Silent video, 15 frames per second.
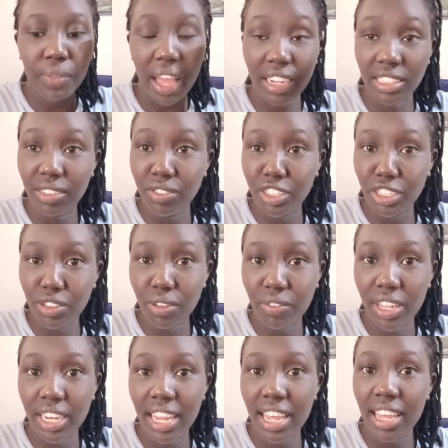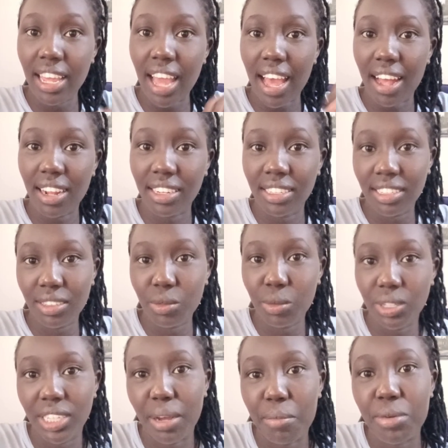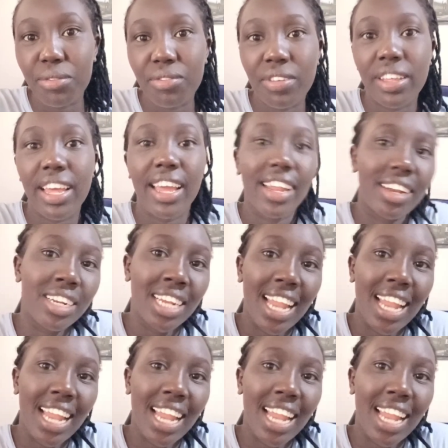activities of the day, I'll just watch a movie and